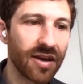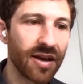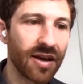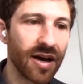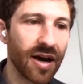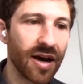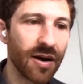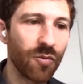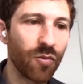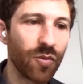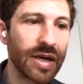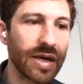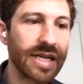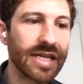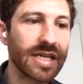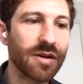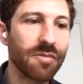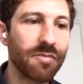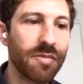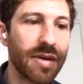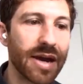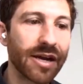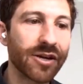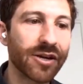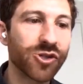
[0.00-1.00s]
Um, we needed to
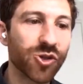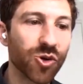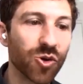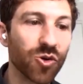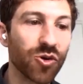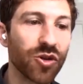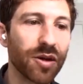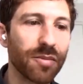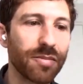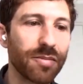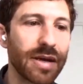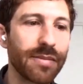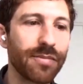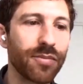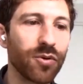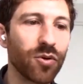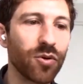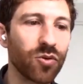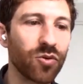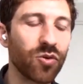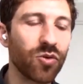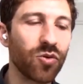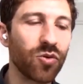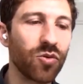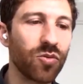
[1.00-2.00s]
make sure that people
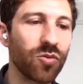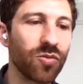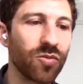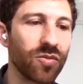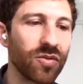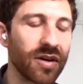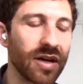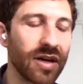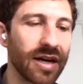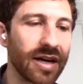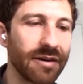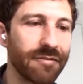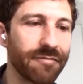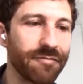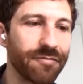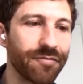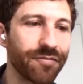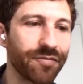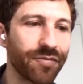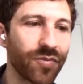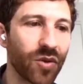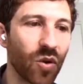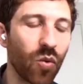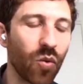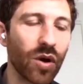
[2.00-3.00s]
who um,
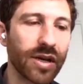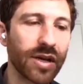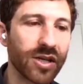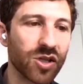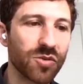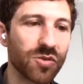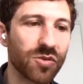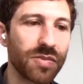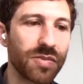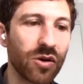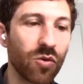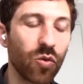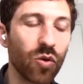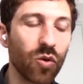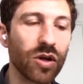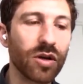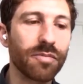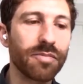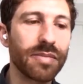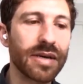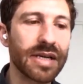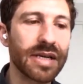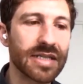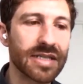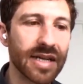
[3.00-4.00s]
wanted to speak
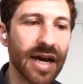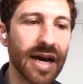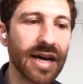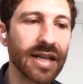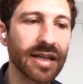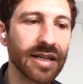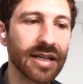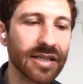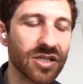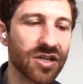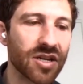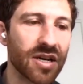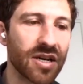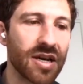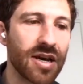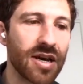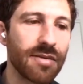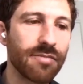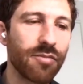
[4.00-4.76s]
wouldn't be silenced.